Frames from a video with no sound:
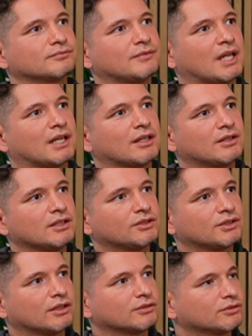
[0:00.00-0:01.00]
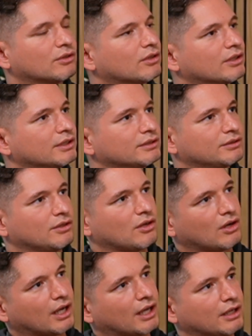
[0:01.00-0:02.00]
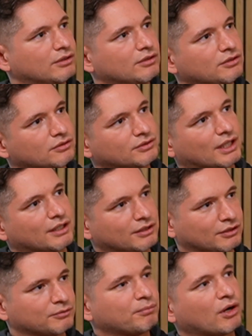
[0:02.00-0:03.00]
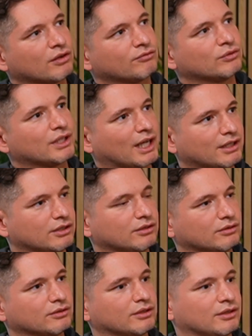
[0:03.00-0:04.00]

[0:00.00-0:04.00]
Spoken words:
and I think sharing stories, I do use that. It is part of what I do,